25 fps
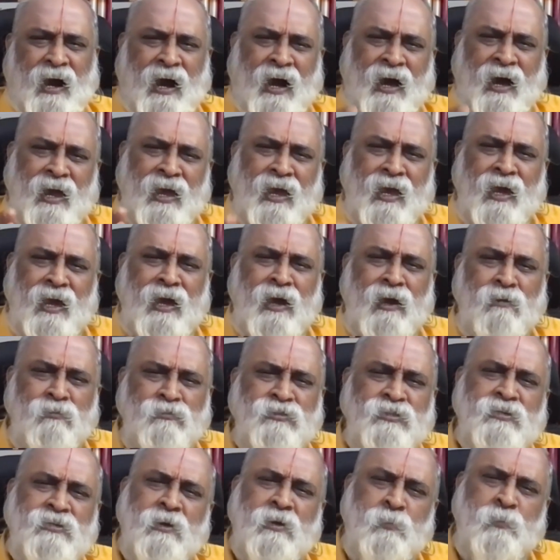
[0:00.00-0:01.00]
I
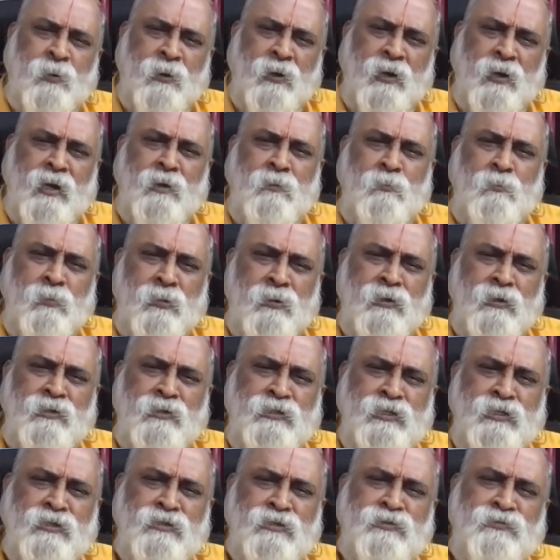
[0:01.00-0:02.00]
have separate
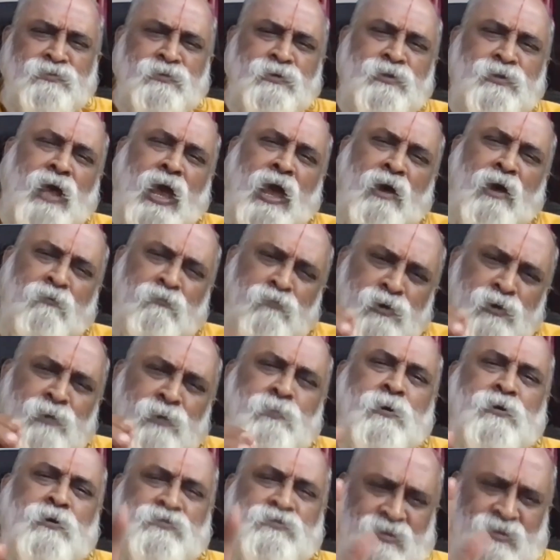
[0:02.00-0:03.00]
bridges with
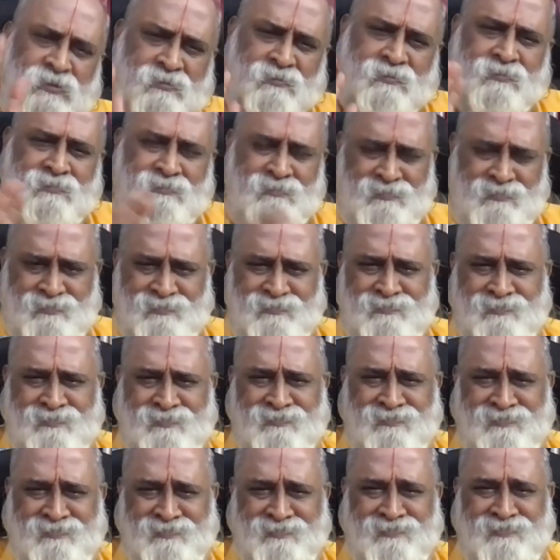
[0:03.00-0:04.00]
every person.
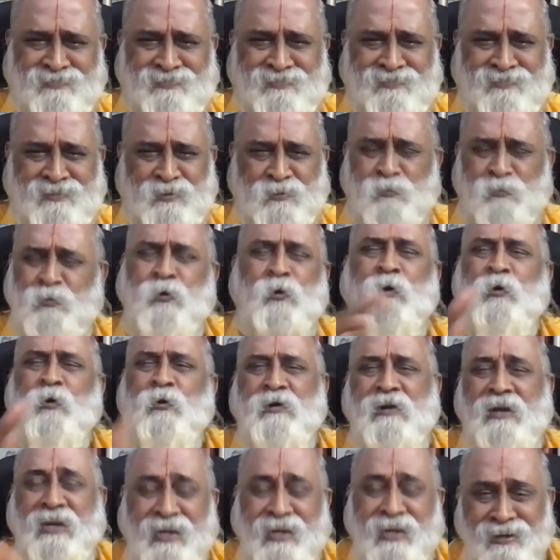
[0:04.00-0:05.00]
You
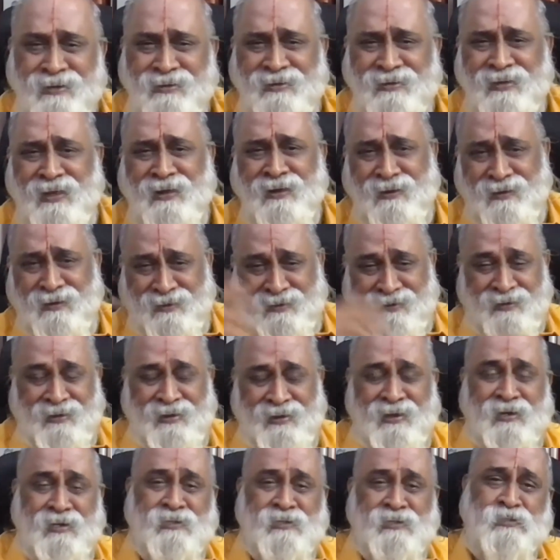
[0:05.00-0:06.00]
don't need their
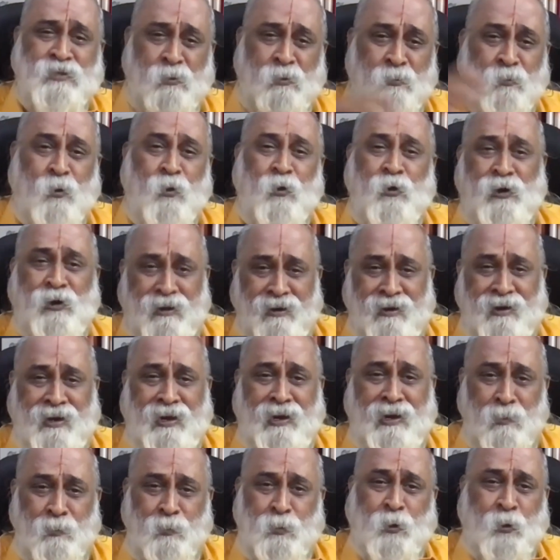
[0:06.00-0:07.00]
support or
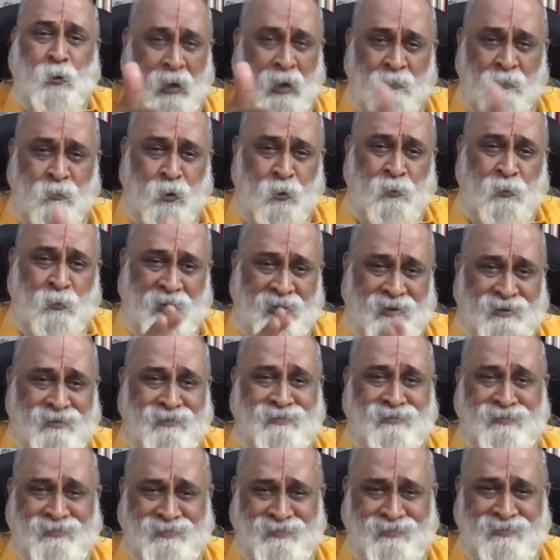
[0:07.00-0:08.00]
help to come to
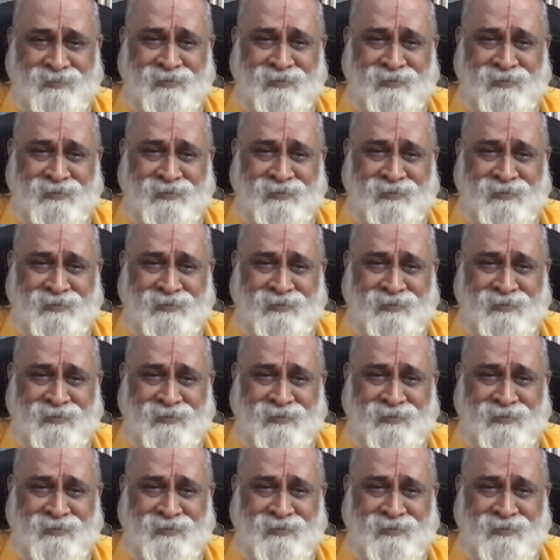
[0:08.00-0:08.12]
me.